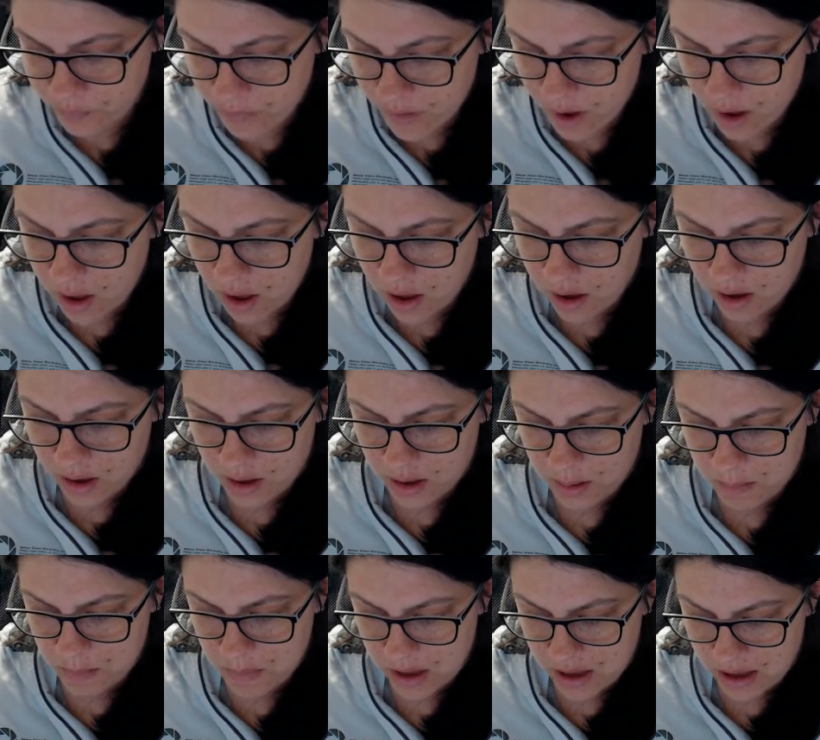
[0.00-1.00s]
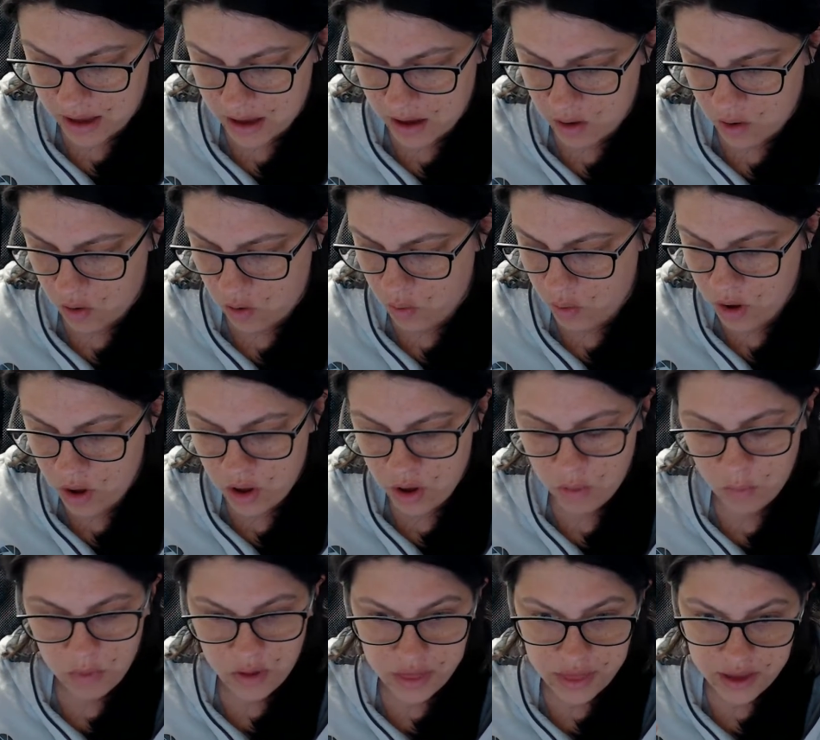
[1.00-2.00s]
how
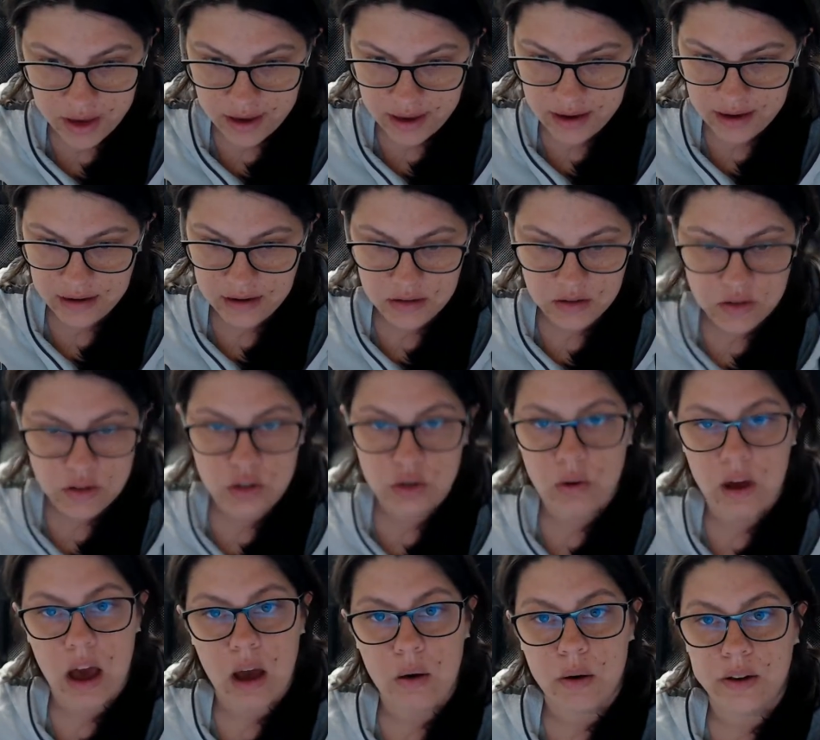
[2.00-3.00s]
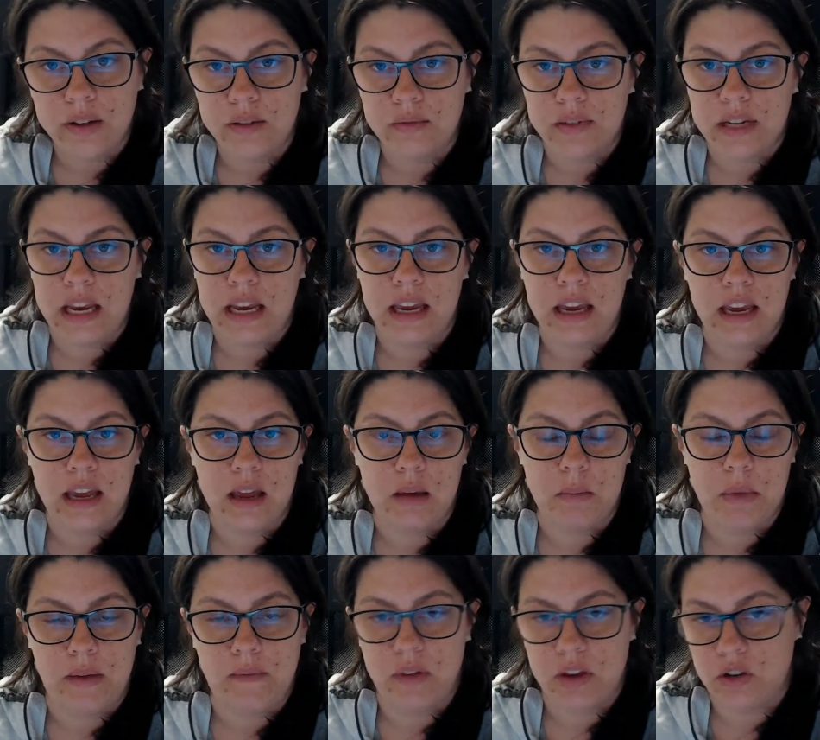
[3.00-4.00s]
within 2 hours of taking it,
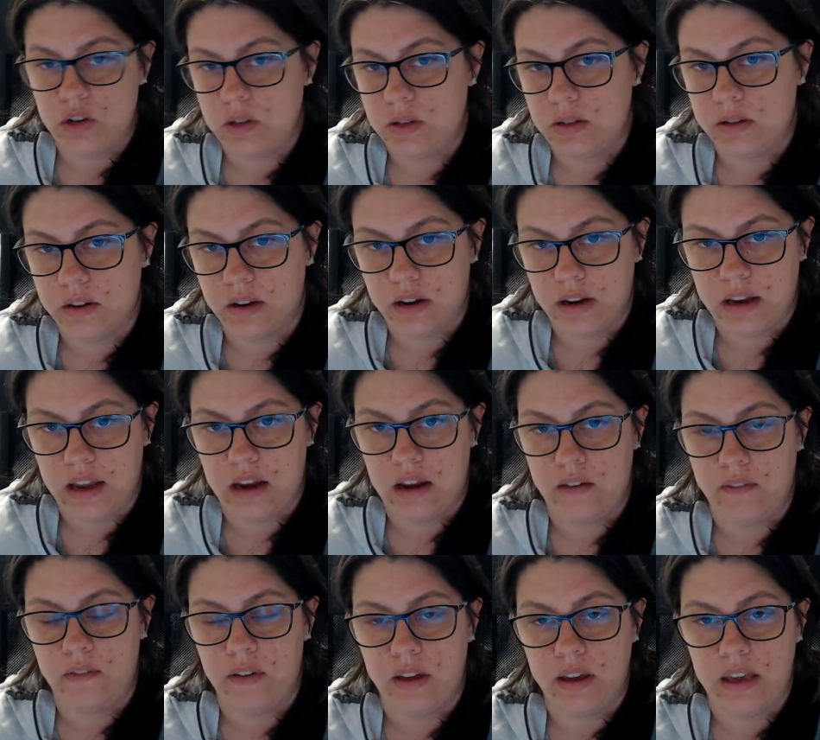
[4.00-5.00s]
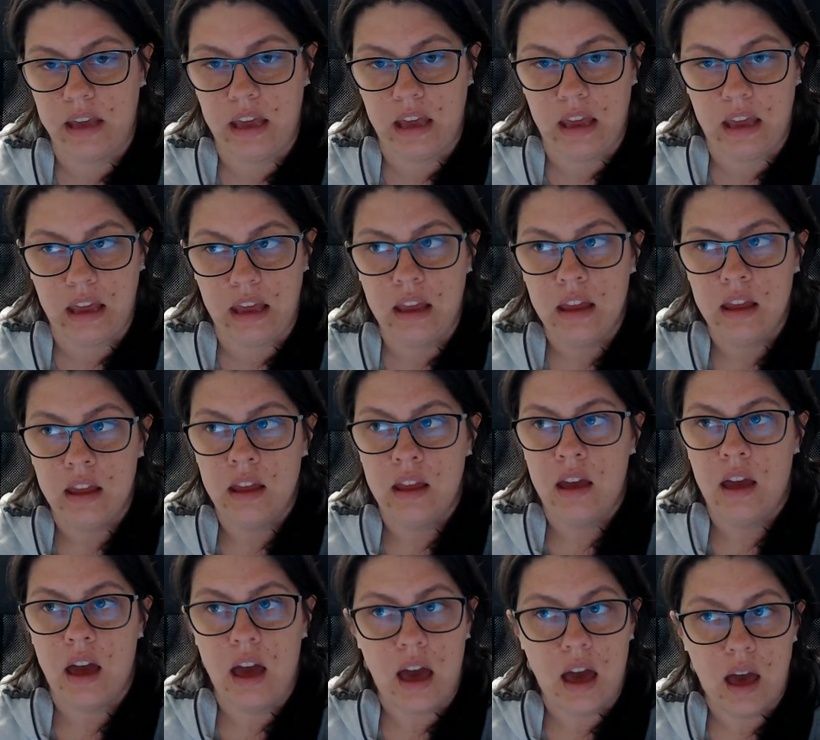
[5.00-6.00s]
my vision started getting funky.
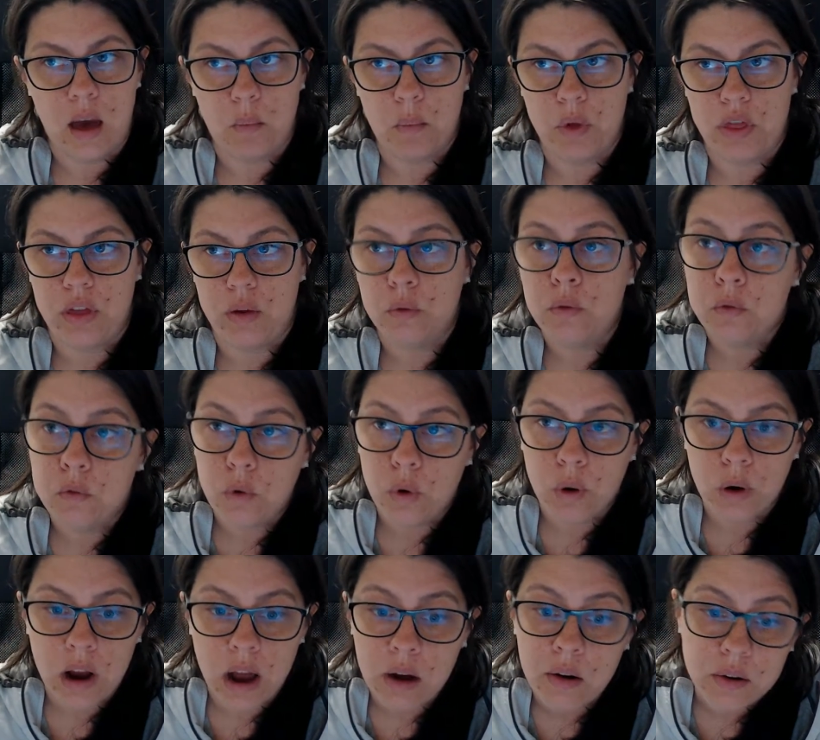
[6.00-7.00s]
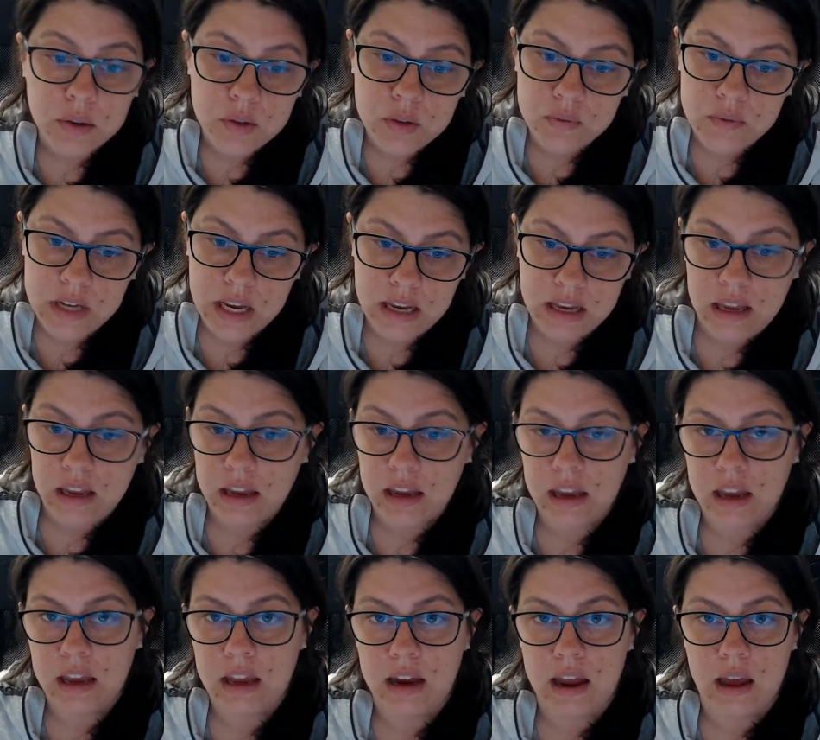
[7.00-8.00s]
Within 4 hours of taking
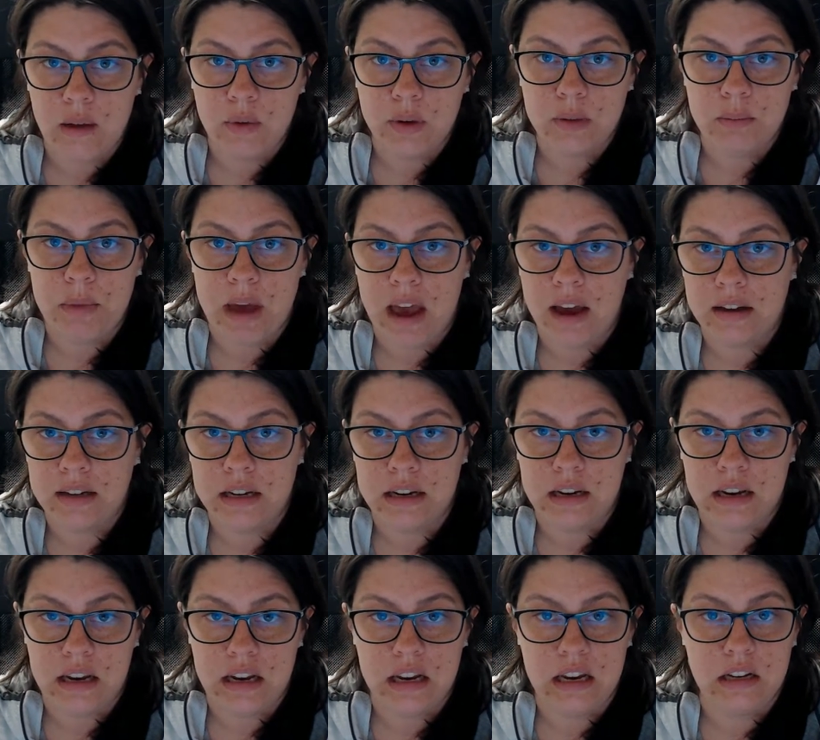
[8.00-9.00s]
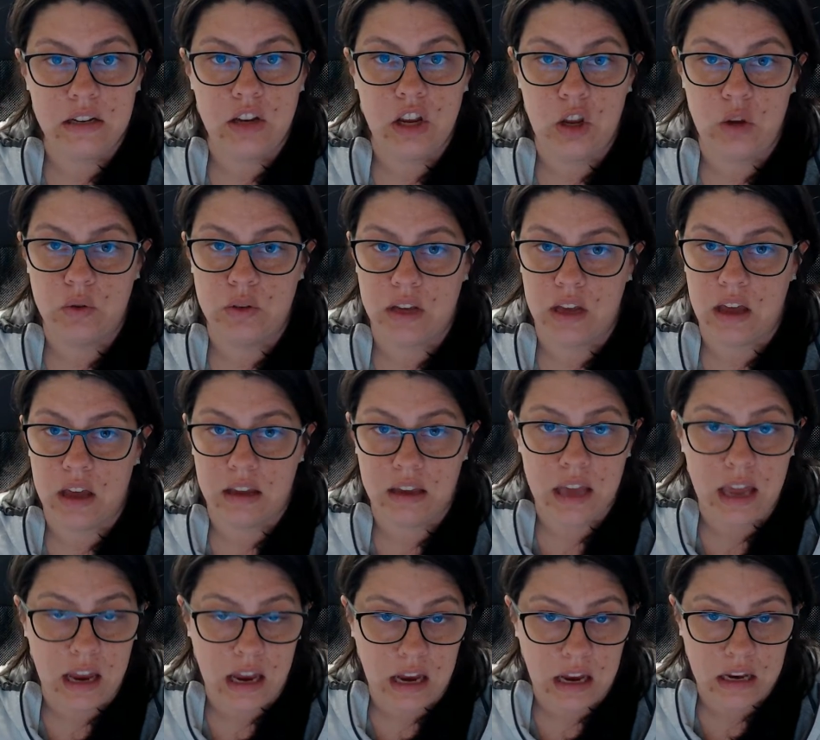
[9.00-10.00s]
it, I was back to needing to use a
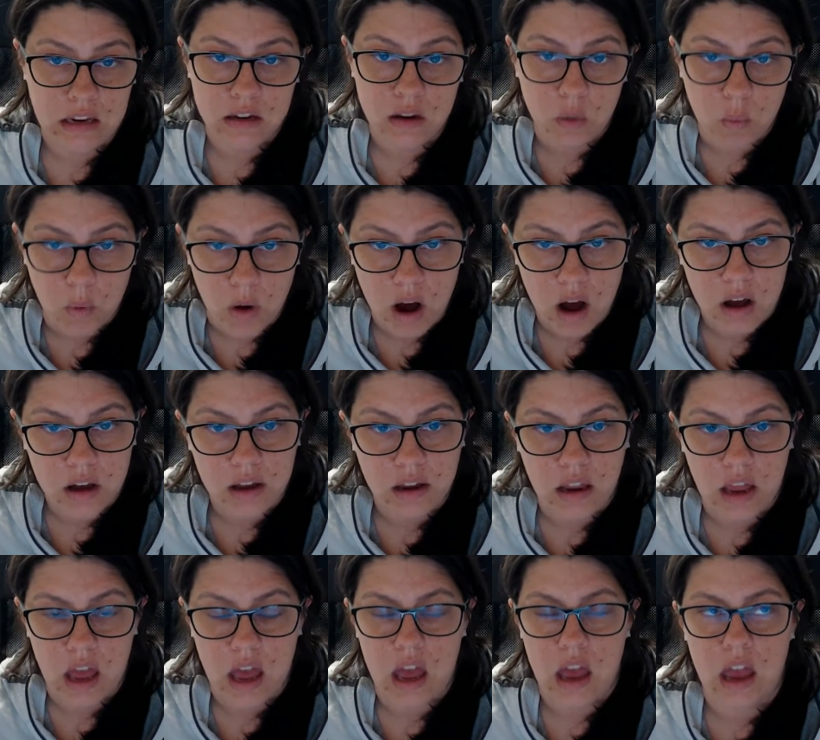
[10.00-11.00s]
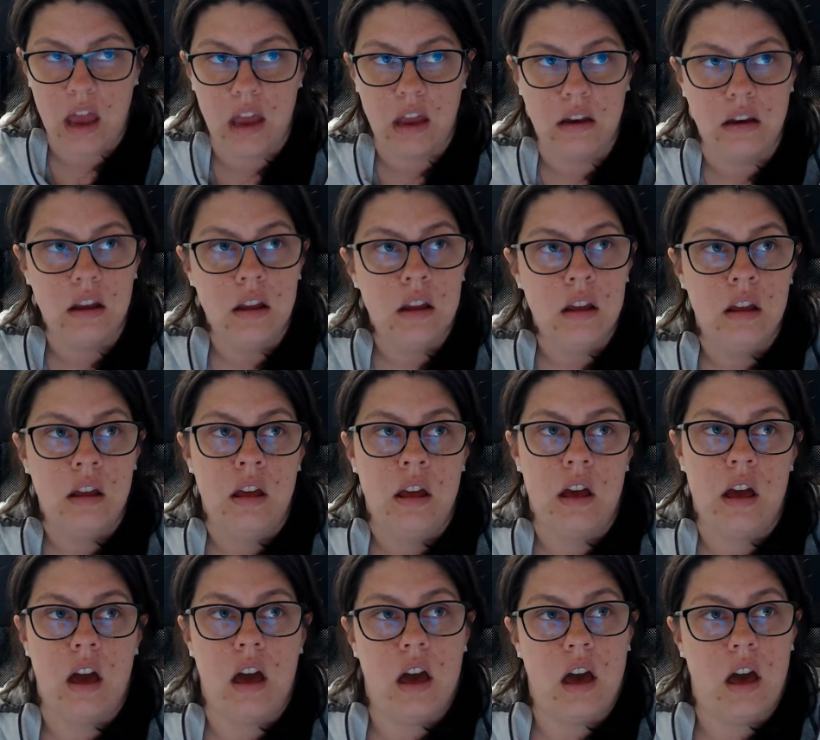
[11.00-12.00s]
cane to walk again.
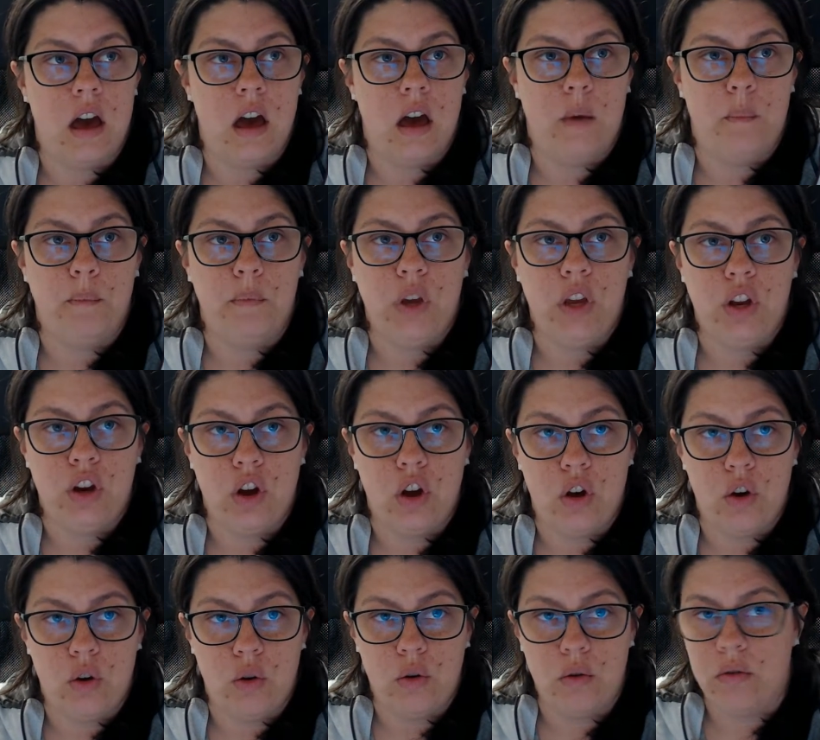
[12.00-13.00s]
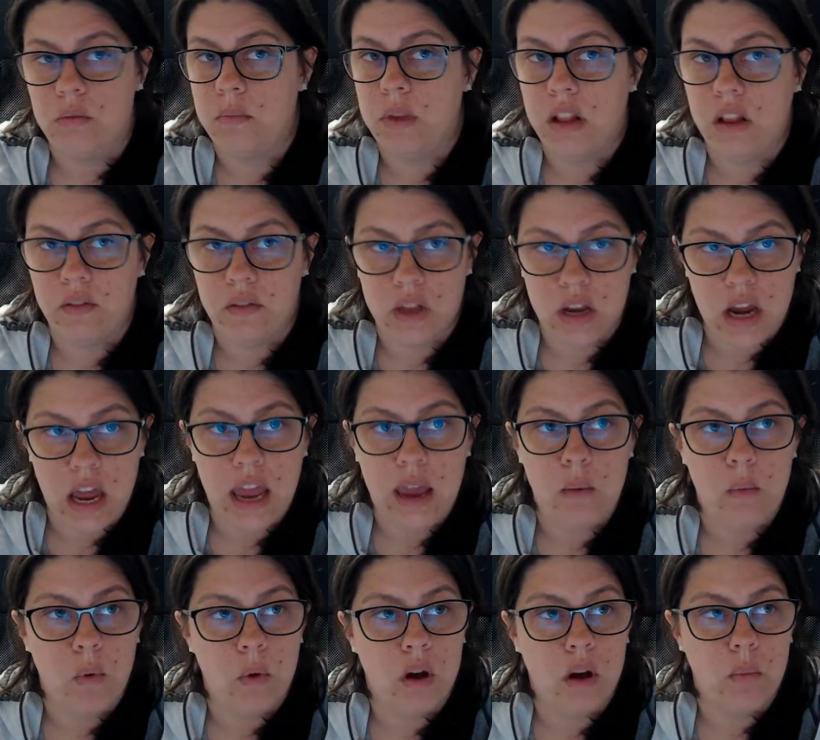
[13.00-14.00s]
Middle of the night,
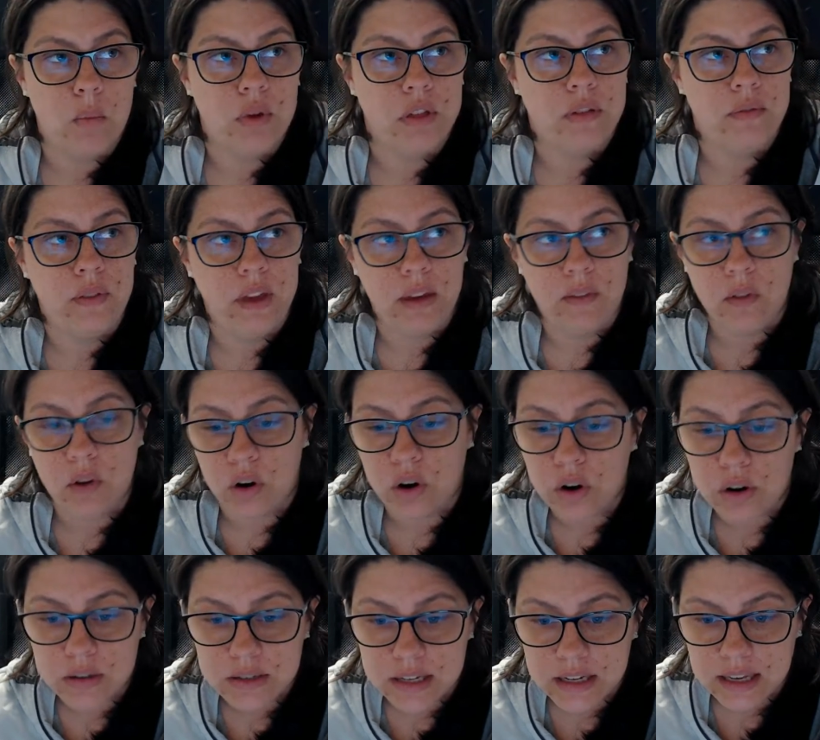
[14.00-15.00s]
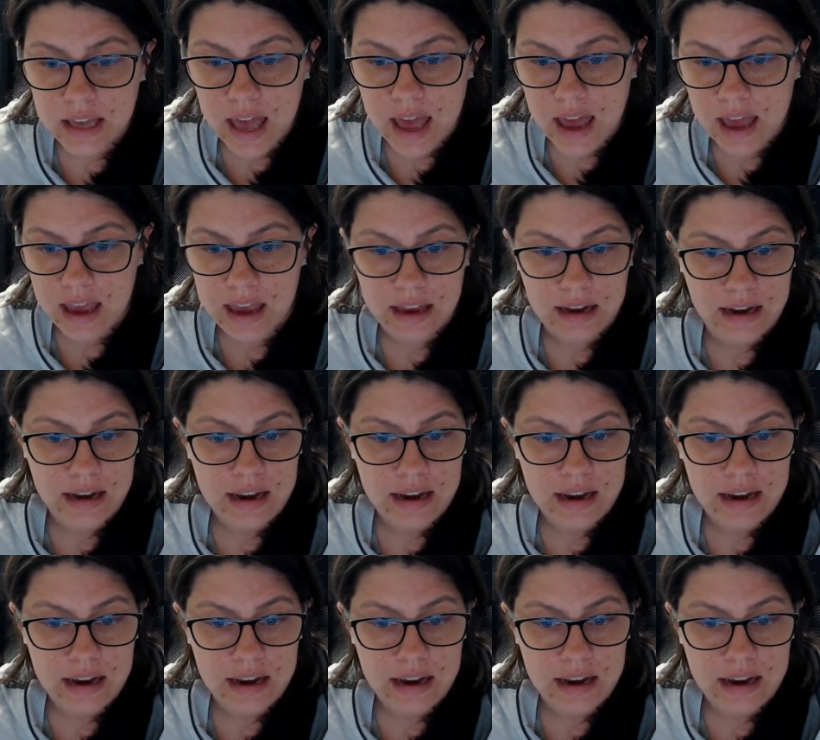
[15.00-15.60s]
woke up with fevers again.